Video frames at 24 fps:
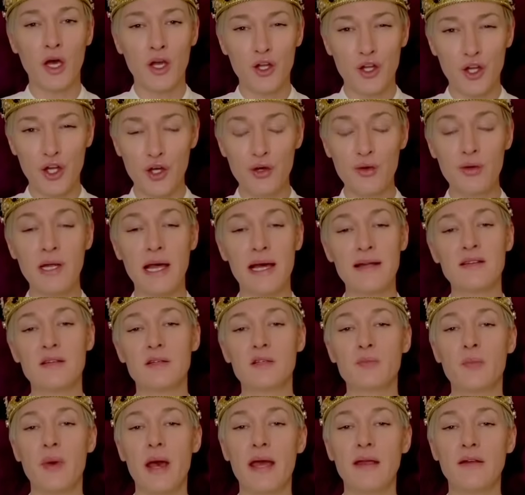a new letters
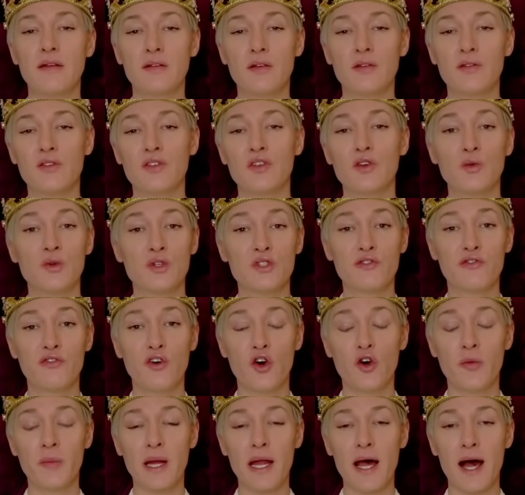patent was
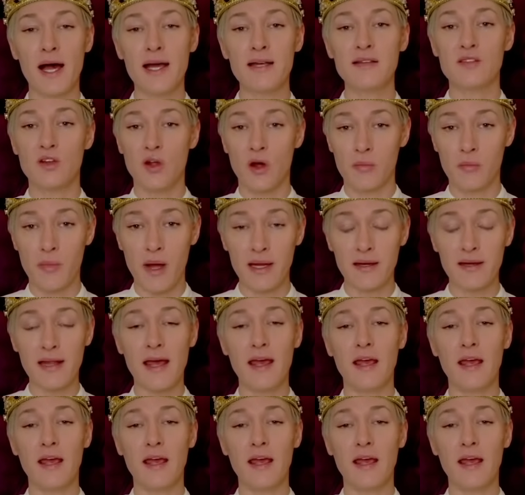formalised on Monday